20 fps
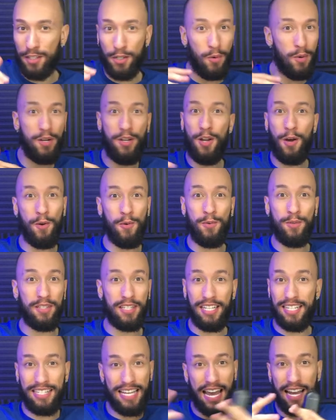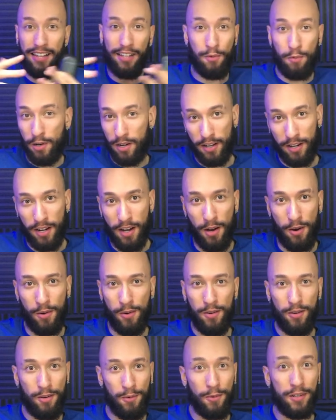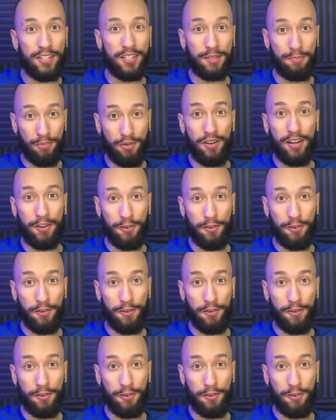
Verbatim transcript: so it knows exactly where to go which is pretty